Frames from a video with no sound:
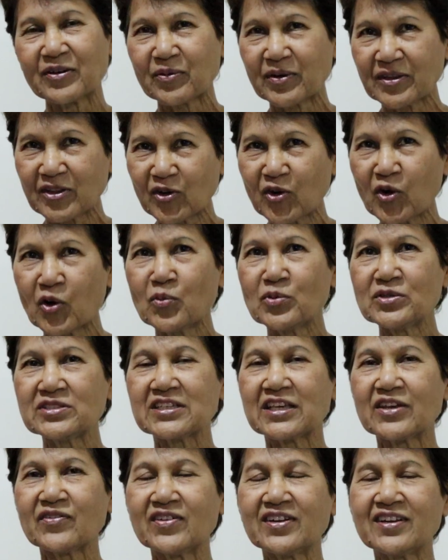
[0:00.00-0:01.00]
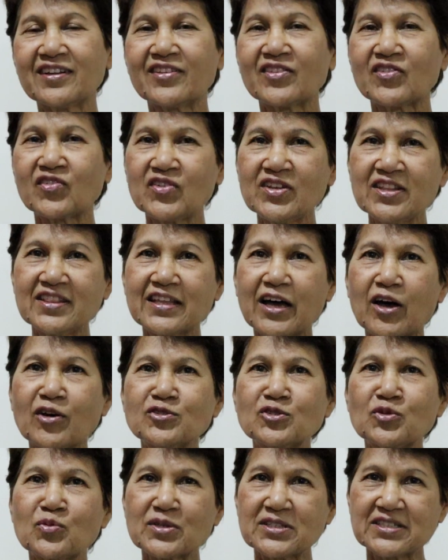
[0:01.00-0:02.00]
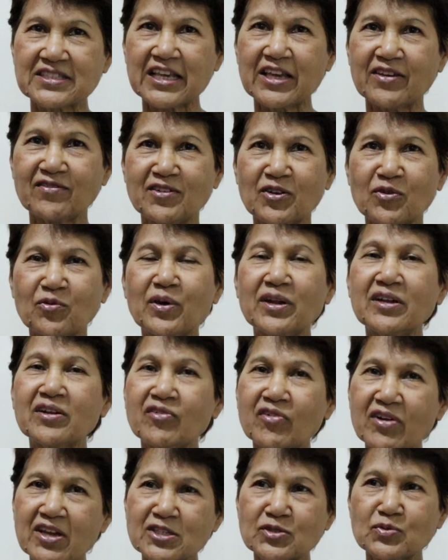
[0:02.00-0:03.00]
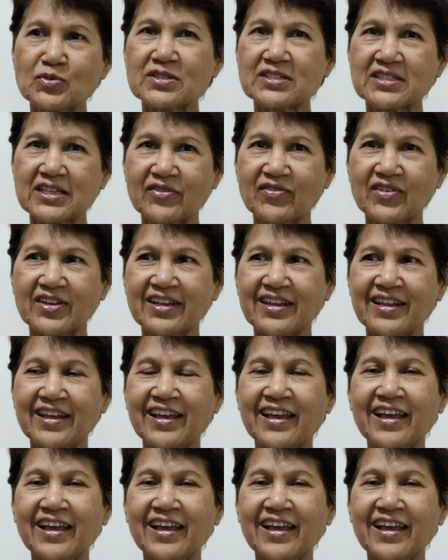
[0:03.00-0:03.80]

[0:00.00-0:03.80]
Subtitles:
when the law was given, 3,000 were saved when grace was given.